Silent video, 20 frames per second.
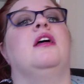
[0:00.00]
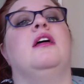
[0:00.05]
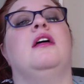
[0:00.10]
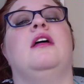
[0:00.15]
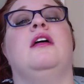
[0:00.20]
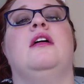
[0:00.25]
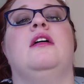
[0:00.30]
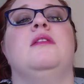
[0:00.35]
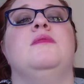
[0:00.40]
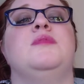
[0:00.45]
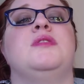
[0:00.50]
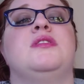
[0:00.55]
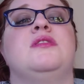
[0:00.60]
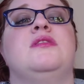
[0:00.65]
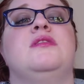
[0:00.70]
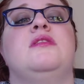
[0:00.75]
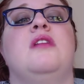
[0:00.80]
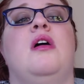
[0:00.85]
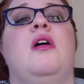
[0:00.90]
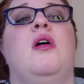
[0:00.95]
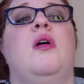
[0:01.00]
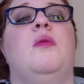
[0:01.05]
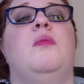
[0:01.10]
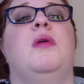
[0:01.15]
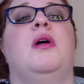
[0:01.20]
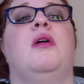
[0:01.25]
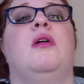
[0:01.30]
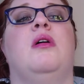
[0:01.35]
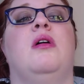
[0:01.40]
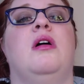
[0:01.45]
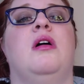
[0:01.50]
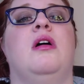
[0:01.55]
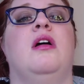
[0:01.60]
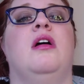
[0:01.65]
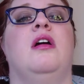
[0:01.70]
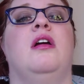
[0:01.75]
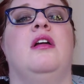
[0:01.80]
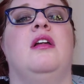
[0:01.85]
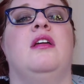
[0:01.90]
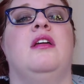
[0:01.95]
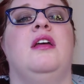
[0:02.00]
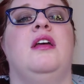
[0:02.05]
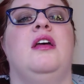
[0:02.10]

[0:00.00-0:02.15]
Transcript: oh, I'm so bored.